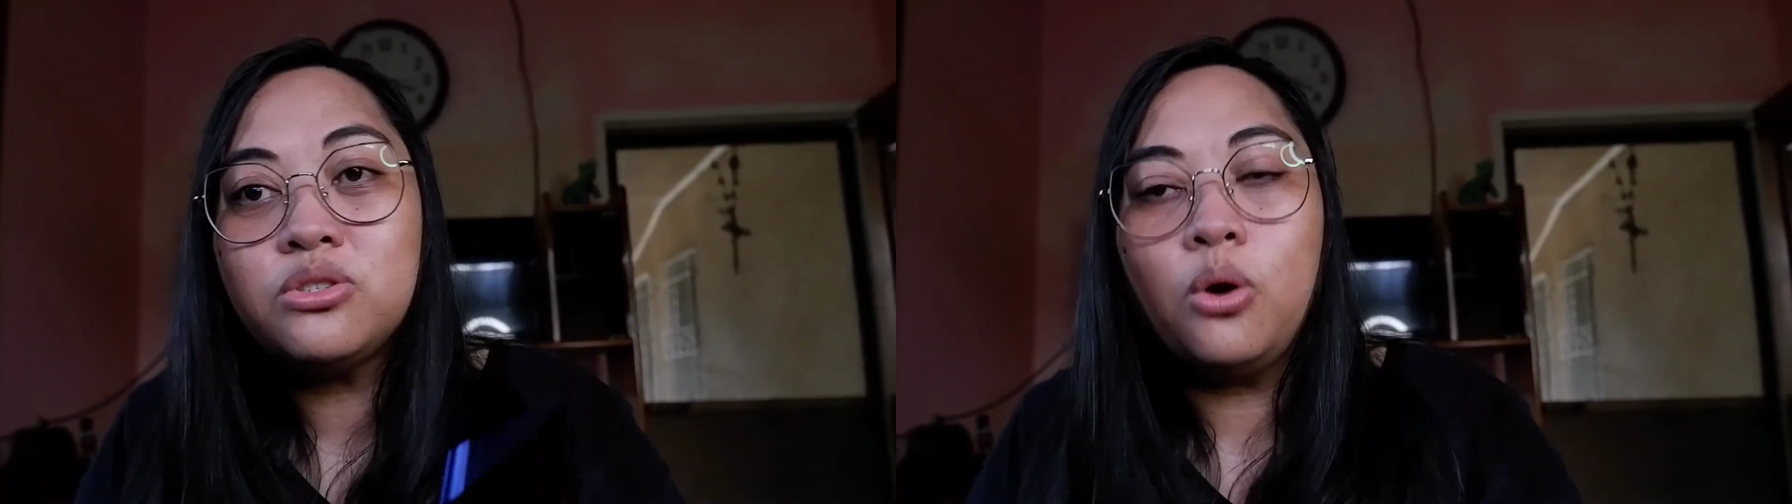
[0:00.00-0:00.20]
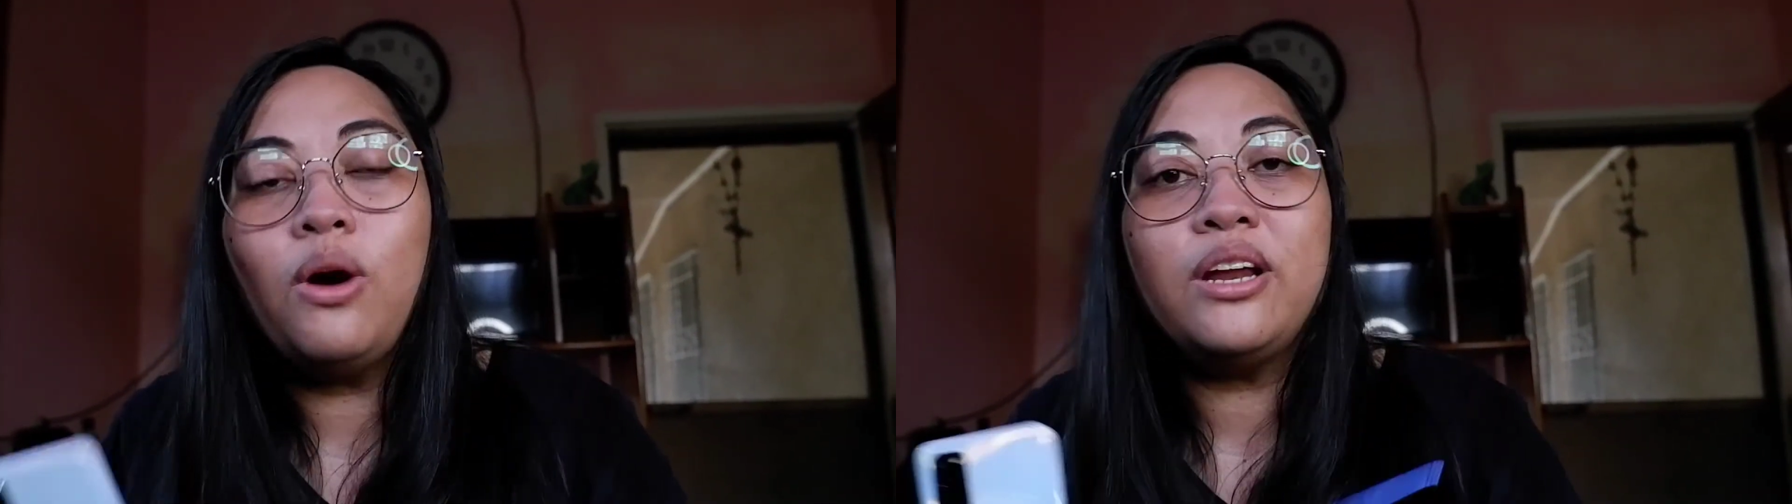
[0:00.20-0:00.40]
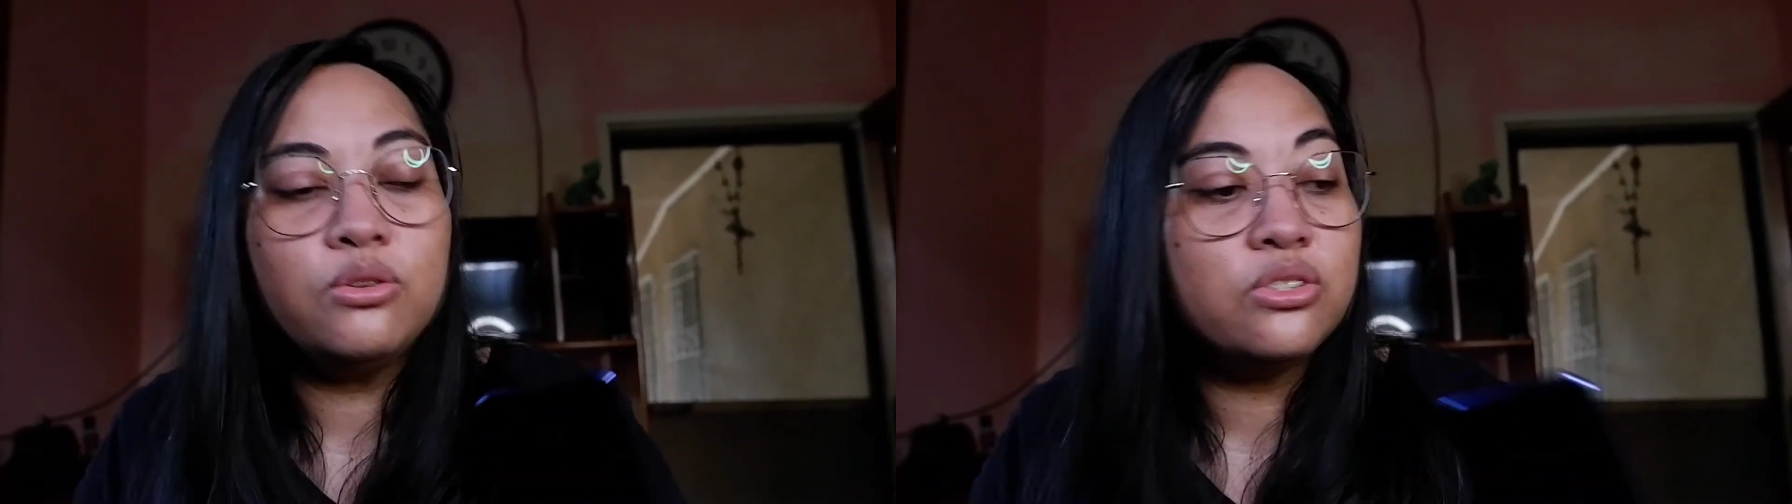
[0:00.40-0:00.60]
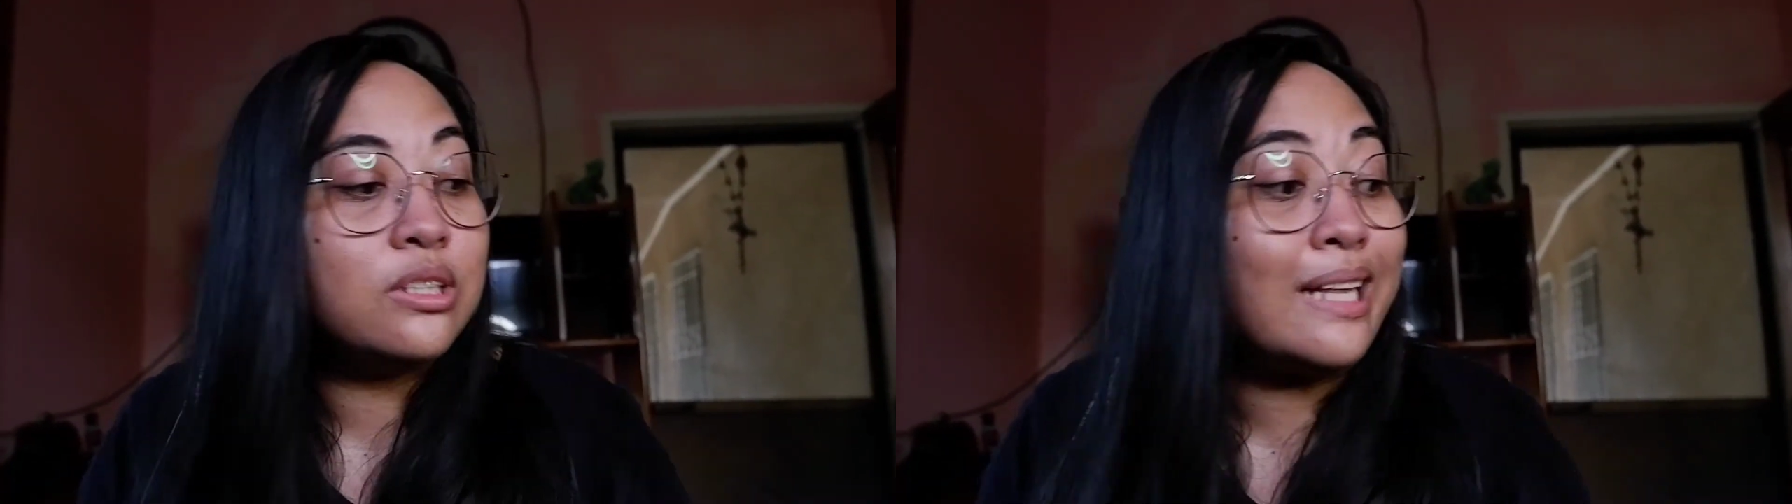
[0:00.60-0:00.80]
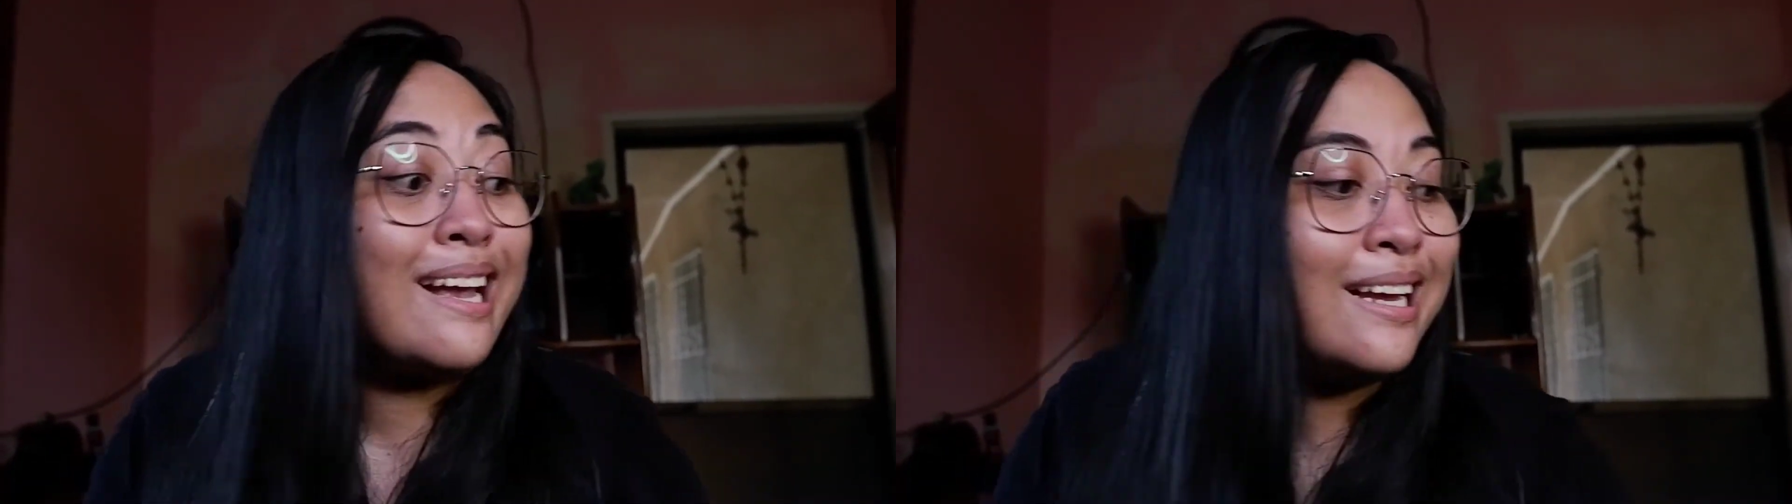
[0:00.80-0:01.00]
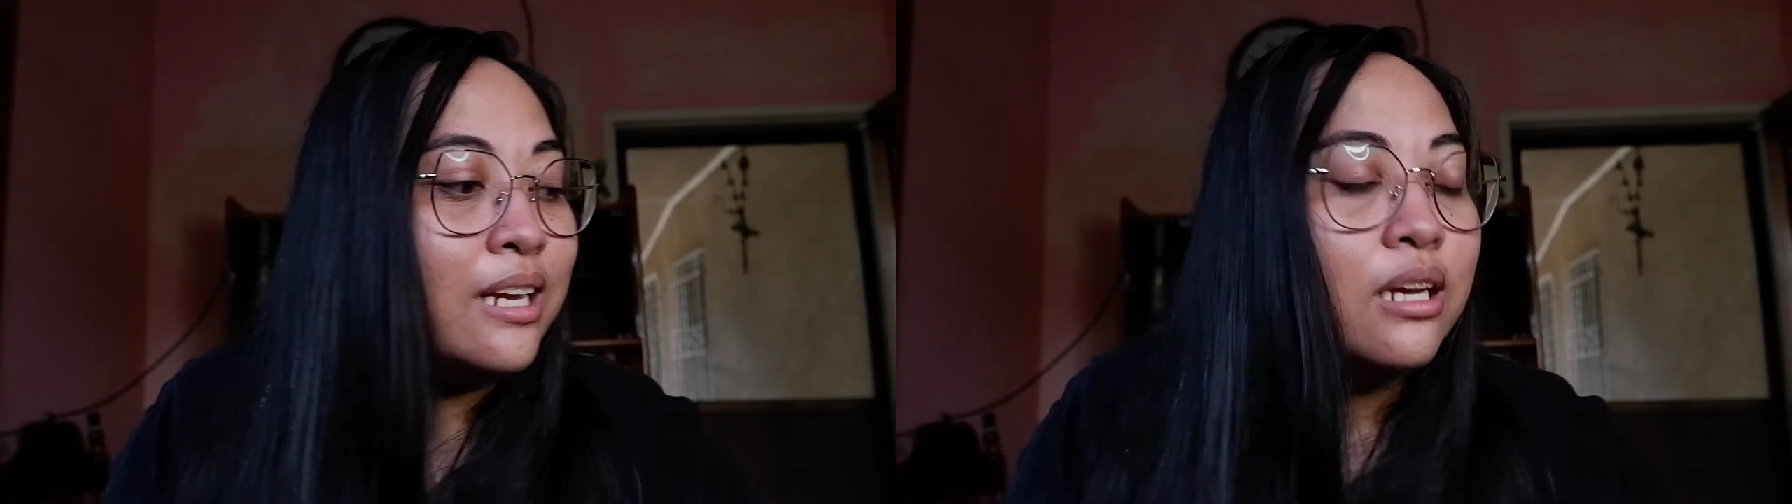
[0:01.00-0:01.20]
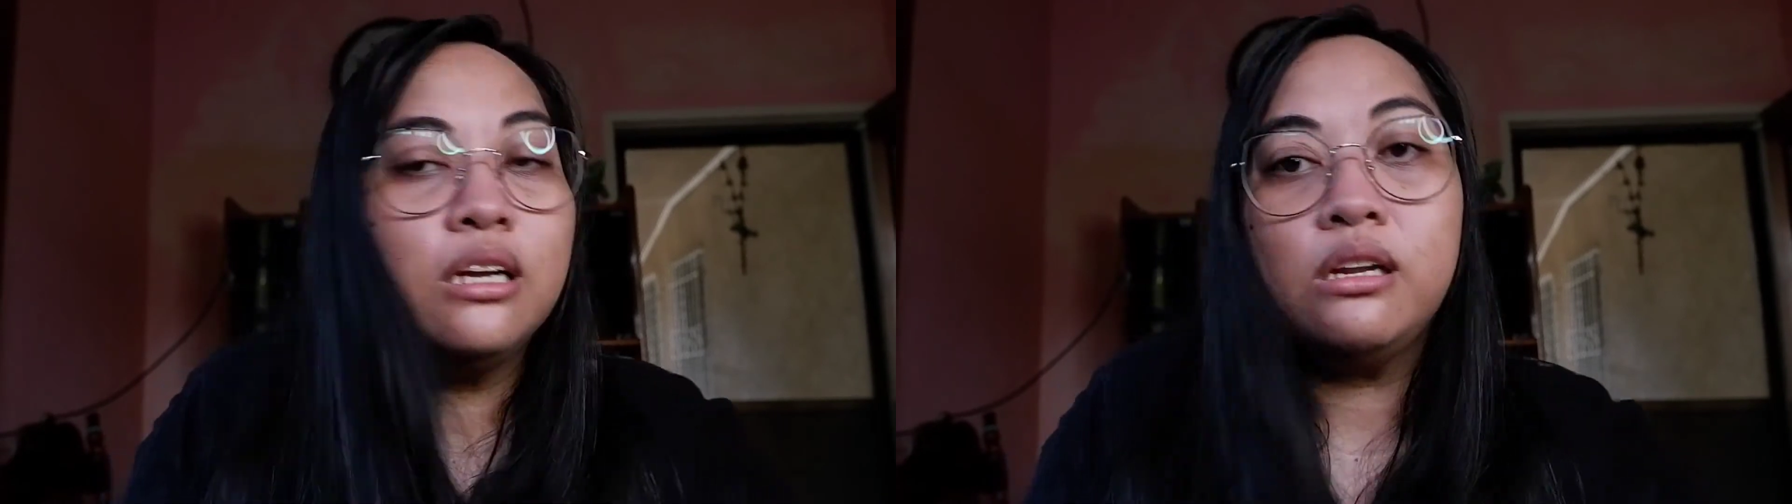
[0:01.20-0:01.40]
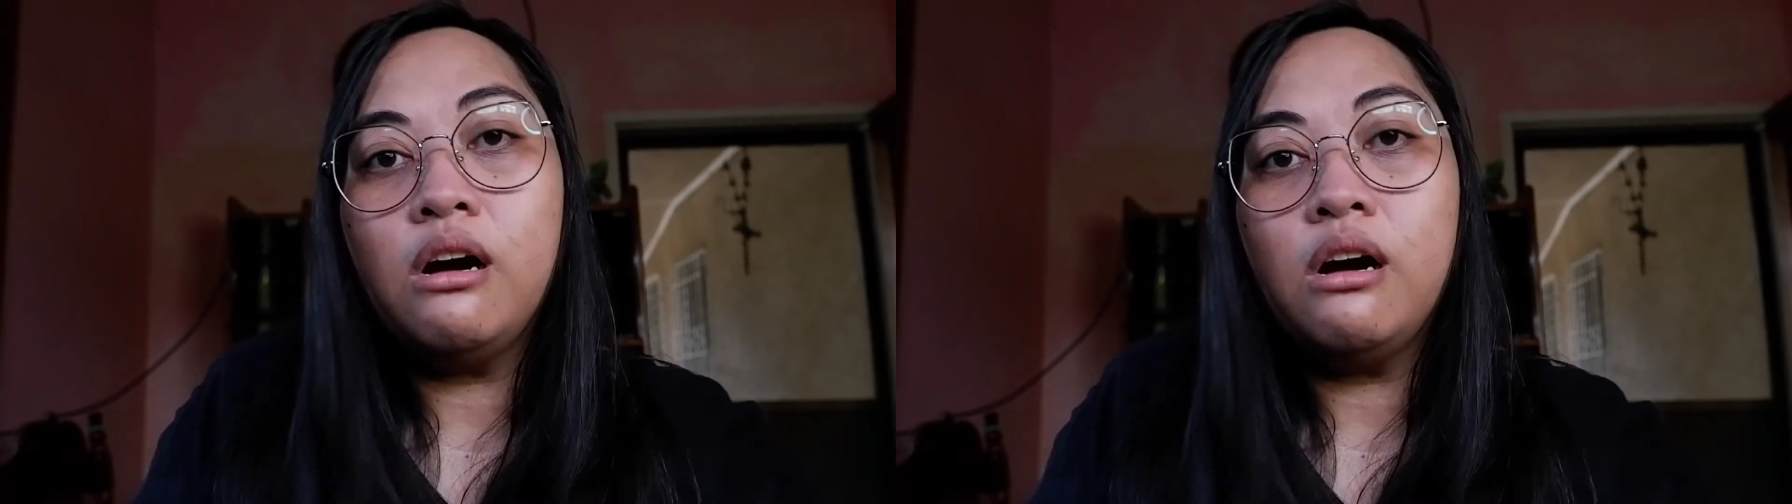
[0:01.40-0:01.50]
No, I don't stay in the